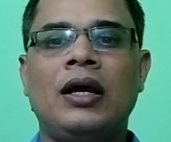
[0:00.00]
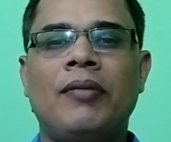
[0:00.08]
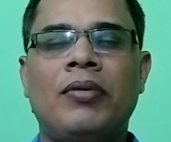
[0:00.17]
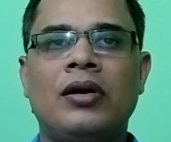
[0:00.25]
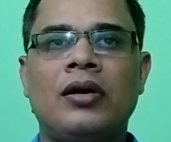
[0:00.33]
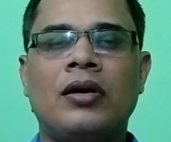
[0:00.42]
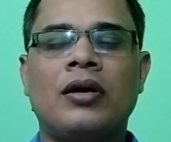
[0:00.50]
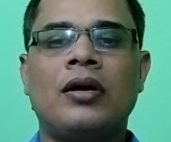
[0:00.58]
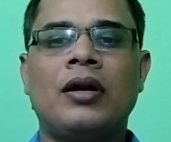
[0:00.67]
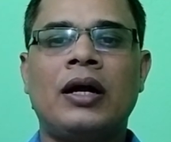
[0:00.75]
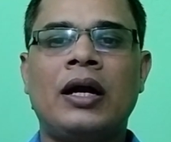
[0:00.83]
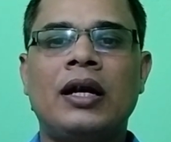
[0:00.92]
labor,
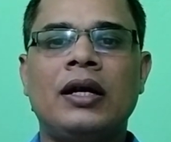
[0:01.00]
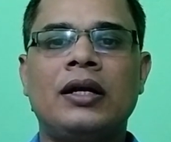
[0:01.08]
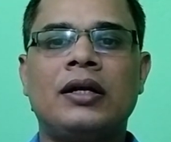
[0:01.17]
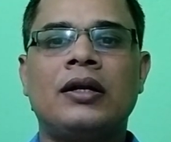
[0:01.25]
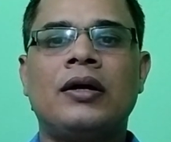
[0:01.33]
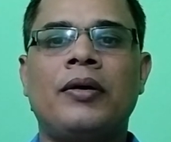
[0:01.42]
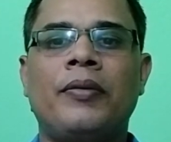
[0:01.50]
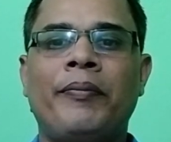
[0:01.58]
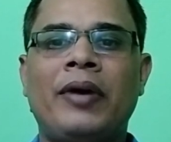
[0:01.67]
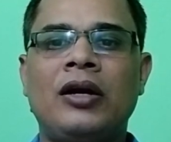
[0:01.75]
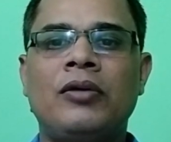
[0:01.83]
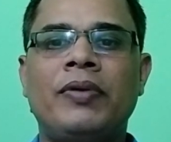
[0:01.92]
and
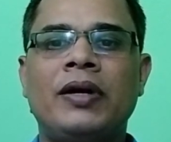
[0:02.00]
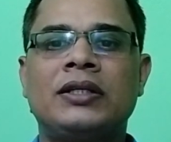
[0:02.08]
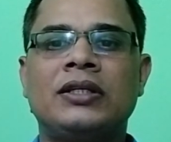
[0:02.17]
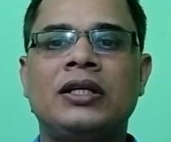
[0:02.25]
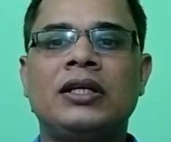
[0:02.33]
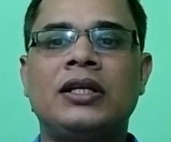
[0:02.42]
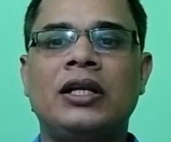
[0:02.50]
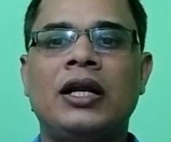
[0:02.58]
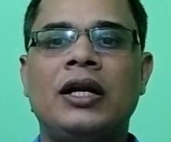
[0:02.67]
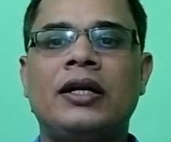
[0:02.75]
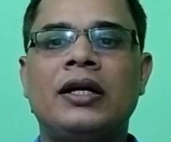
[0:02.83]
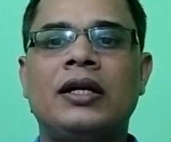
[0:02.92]
manufacturing
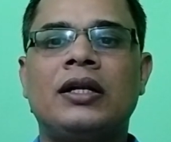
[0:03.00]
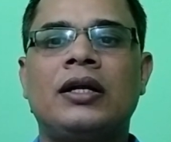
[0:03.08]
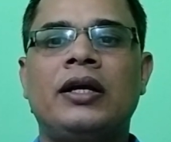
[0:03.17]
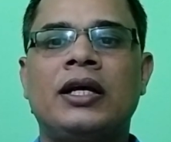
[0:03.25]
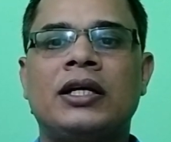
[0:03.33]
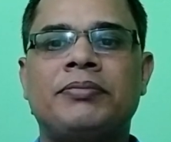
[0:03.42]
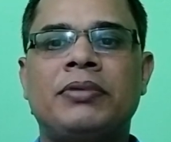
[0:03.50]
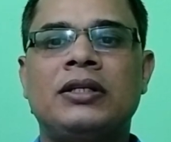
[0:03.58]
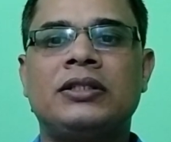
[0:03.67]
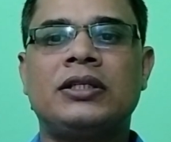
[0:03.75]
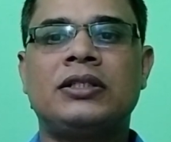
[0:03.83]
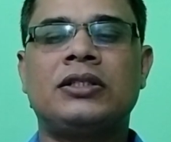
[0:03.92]
related
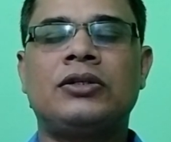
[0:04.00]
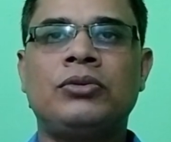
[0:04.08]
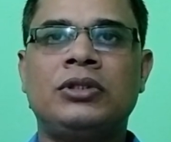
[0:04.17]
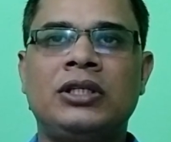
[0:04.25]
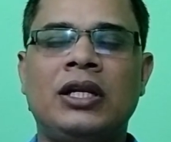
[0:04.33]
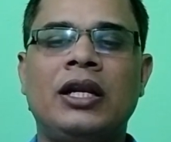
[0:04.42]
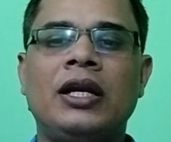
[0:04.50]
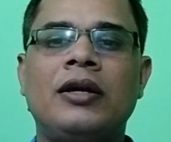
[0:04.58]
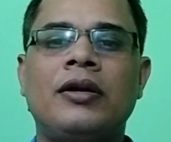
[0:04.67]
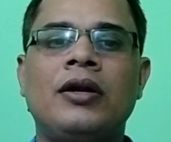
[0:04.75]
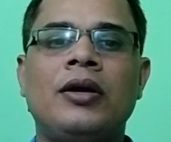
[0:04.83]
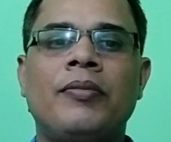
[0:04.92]
expenses to
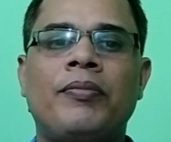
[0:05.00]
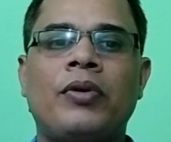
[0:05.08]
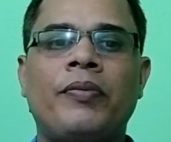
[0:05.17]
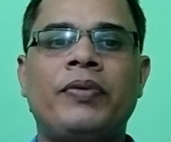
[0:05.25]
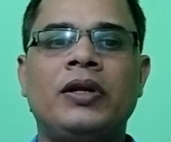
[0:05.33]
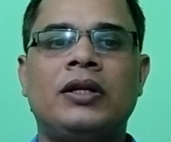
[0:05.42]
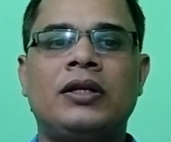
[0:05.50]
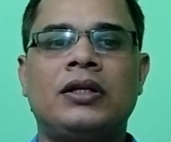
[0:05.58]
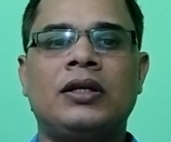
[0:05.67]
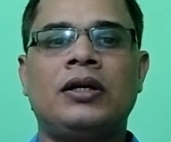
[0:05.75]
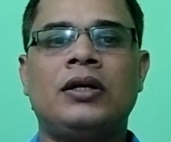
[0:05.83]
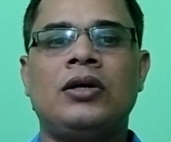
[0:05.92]
generate profit.
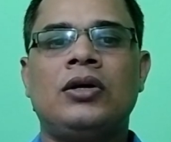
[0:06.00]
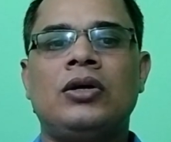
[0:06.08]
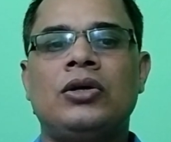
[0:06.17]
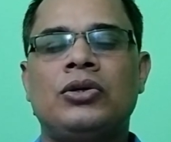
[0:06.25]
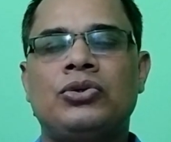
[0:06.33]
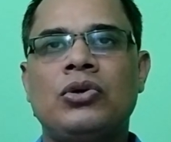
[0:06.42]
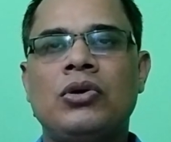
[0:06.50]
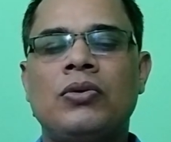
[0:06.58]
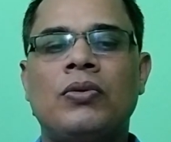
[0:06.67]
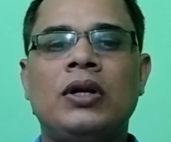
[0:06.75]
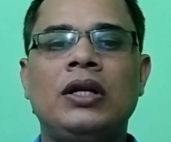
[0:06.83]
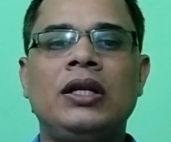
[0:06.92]

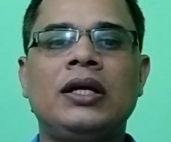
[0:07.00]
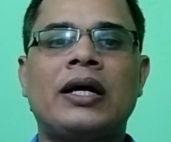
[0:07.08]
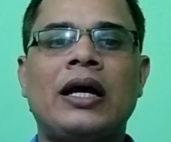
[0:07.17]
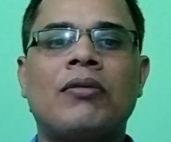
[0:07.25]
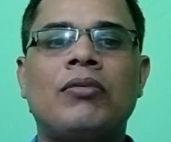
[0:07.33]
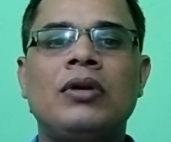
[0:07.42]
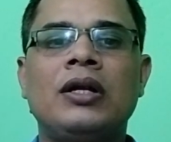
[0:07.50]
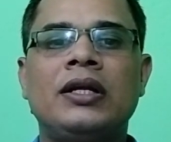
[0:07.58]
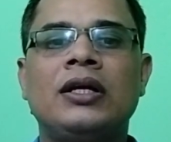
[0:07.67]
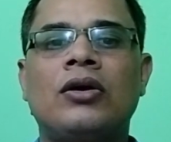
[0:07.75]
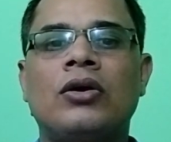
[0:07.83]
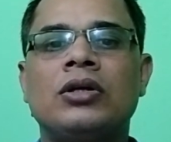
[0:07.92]
So only
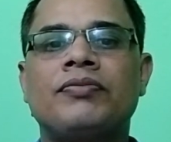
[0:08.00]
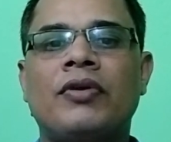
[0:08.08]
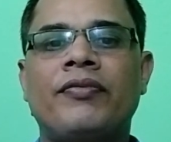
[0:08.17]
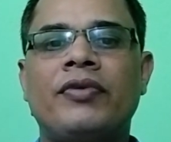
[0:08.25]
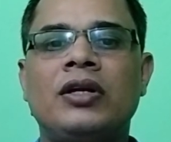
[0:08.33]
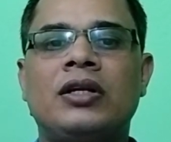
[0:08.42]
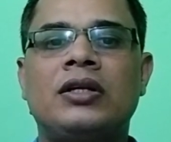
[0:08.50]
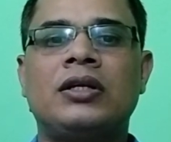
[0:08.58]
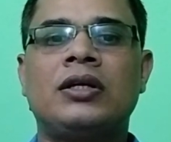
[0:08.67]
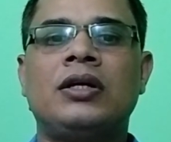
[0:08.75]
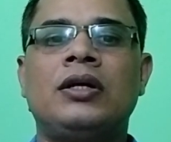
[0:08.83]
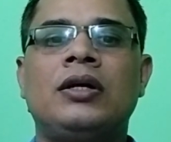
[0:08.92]
calculating gross profit